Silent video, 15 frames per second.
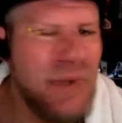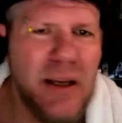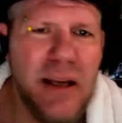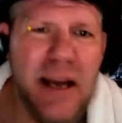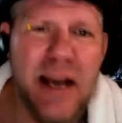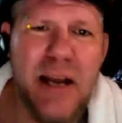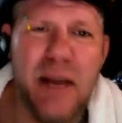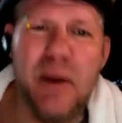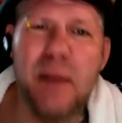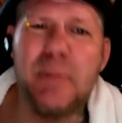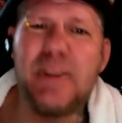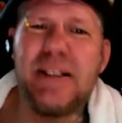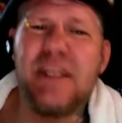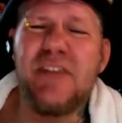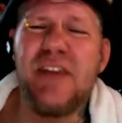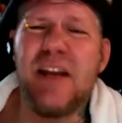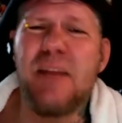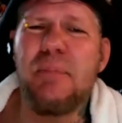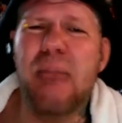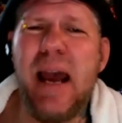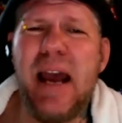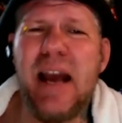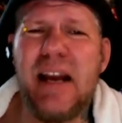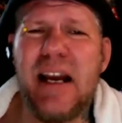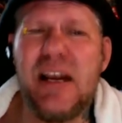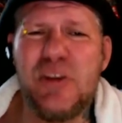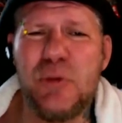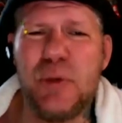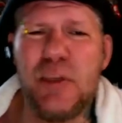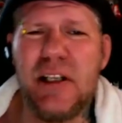Anyway, but Dick Van Patten has
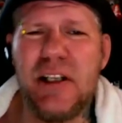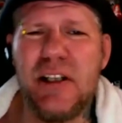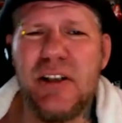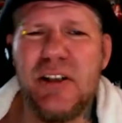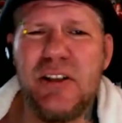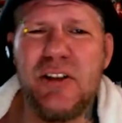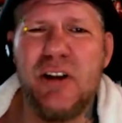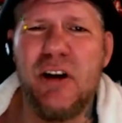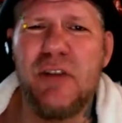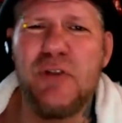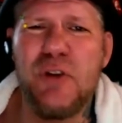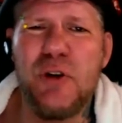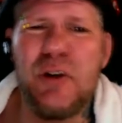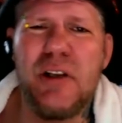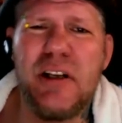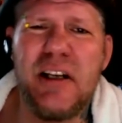a really good dog food.